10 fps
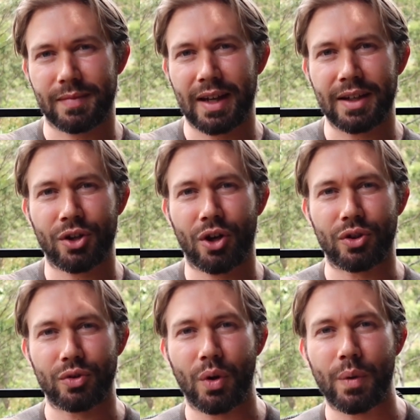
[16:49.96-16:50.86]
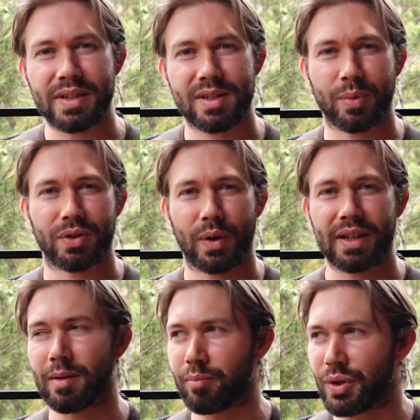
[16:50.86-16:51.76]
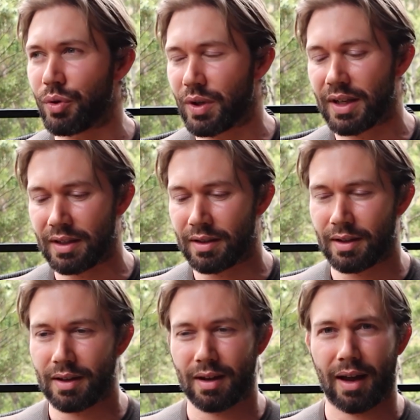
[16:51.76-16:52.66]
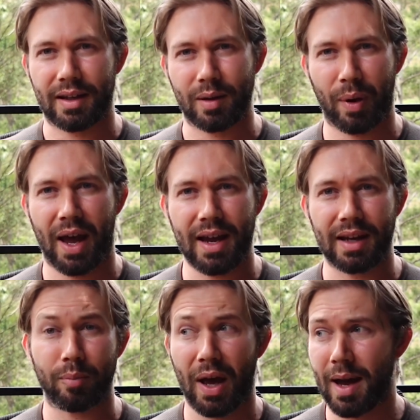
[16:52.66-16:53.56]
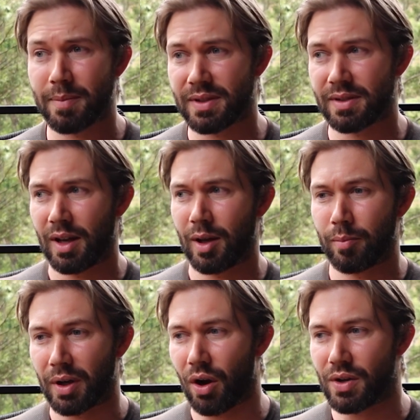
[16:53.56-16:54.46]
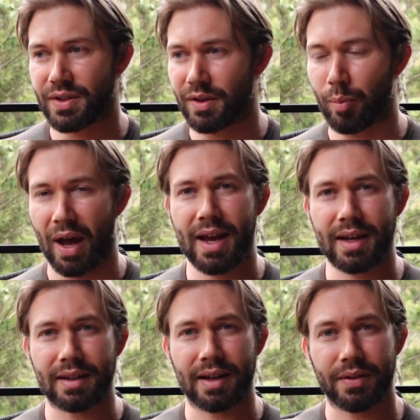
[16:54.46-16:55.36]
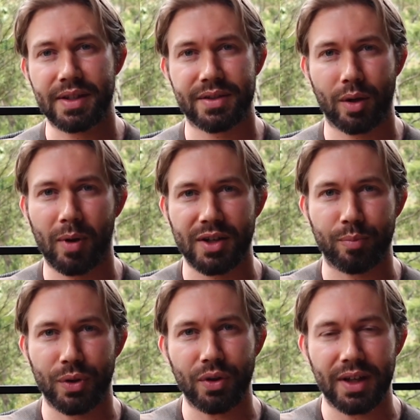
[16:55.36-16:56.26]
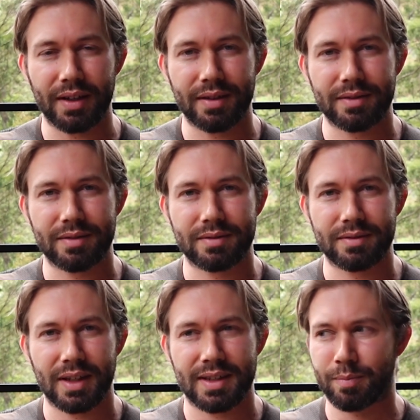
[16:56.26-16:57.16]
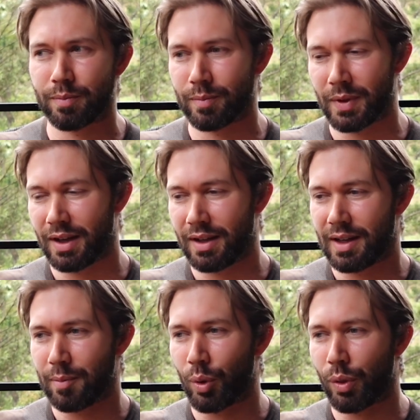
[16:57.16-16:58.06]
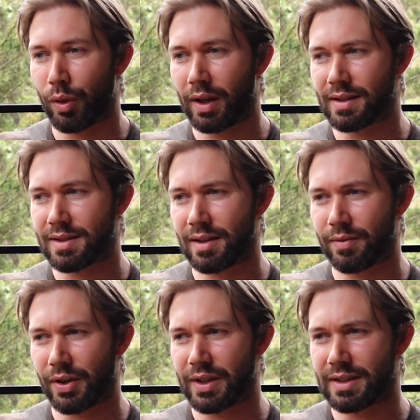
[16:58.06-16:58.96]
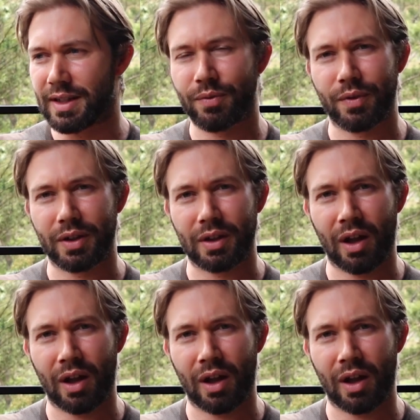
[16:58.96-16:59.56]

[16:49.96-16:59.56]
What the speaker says: incongruence between the beauty and the pain. Perhaps because of the pain, there is so much beauty. It's put things in a very different